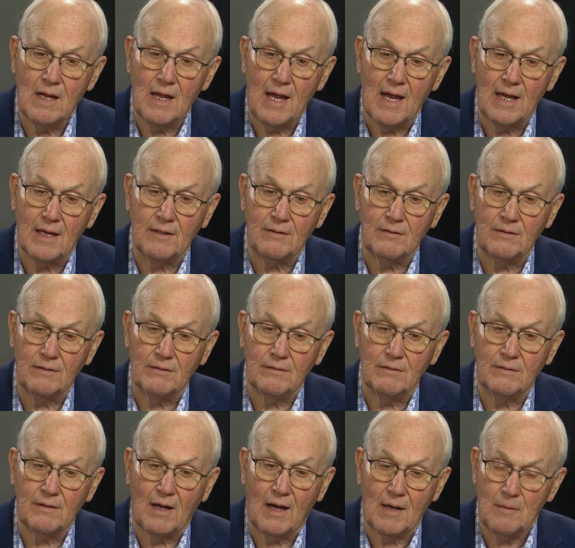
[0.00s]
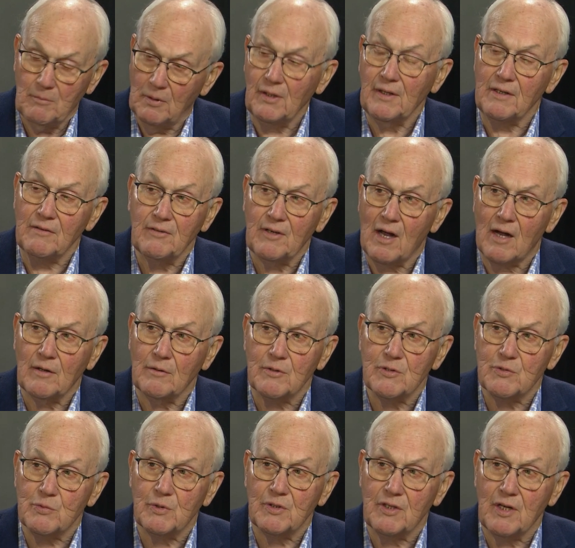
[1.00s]
And I believe
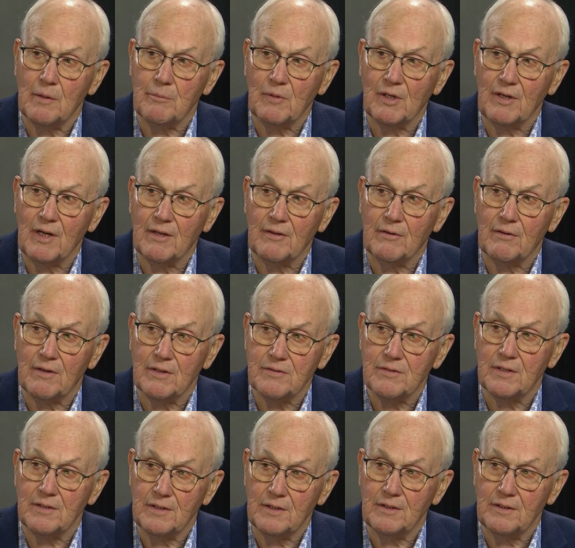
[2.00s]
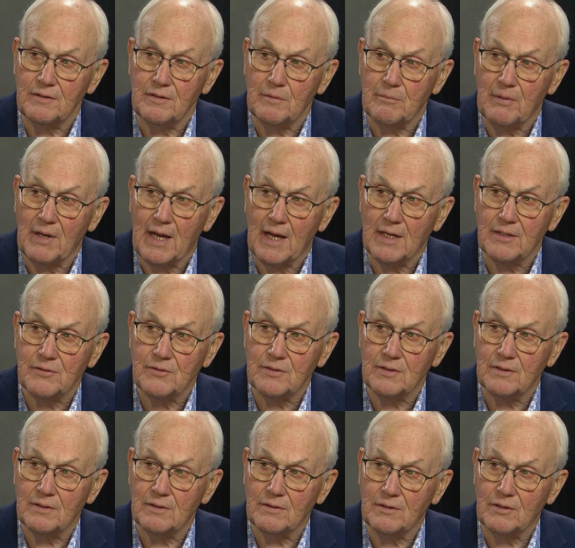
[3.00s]
Congress would come together as they did in the past
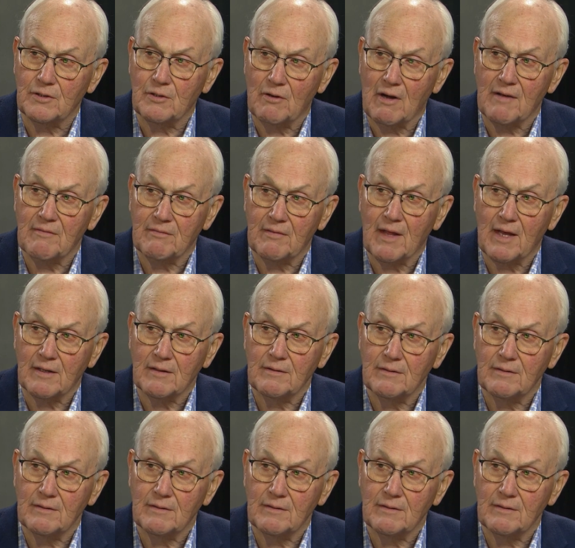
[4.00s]
to craft that.